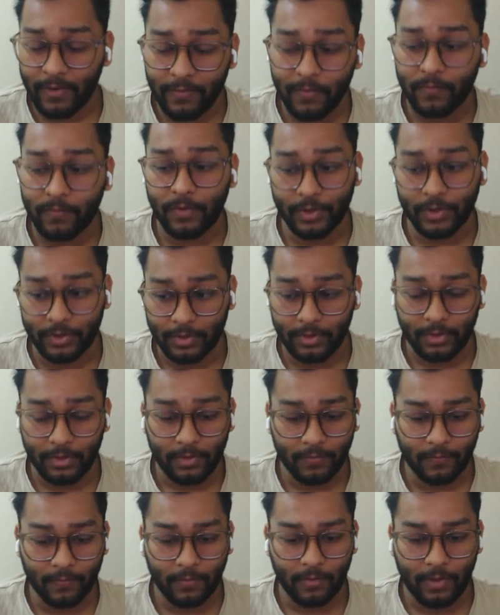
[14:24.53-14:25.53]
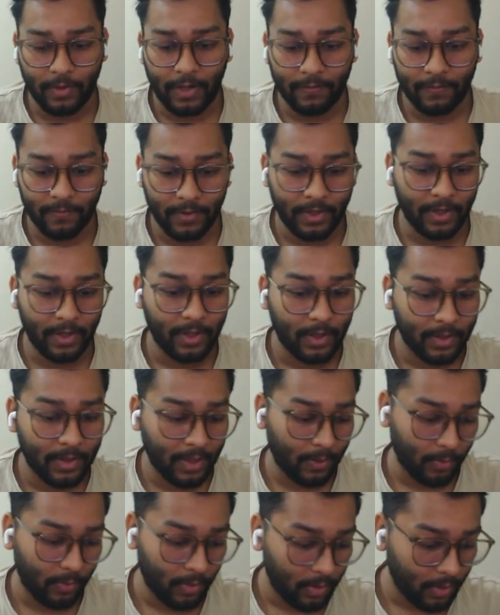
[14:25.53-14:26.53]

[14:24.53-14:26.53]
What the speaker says: driver version for NVIDIA.